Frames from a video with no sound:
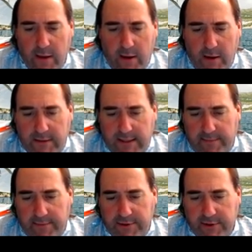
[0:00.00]
Our
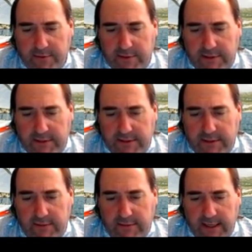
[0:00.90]
temperature, which is
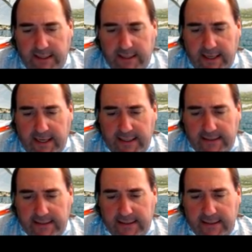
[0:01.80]

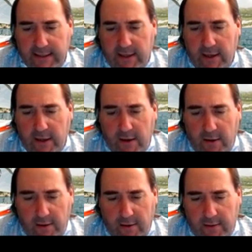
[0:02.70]
298,
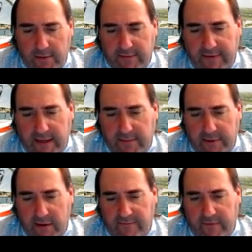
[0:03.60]
all divided
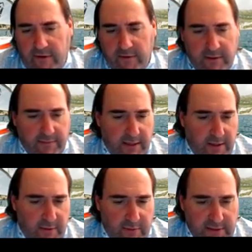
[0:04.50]
by our volume
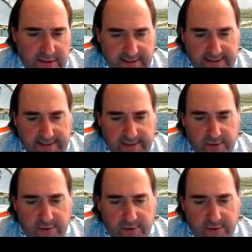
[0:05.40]
there, which is